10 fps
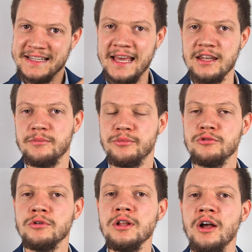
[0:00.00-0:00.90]
talent
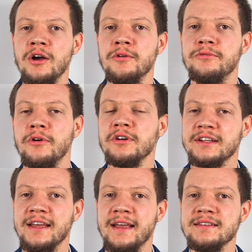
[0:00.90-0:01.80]
pool for
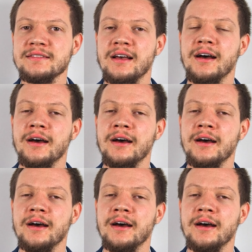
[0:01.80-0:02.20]
the case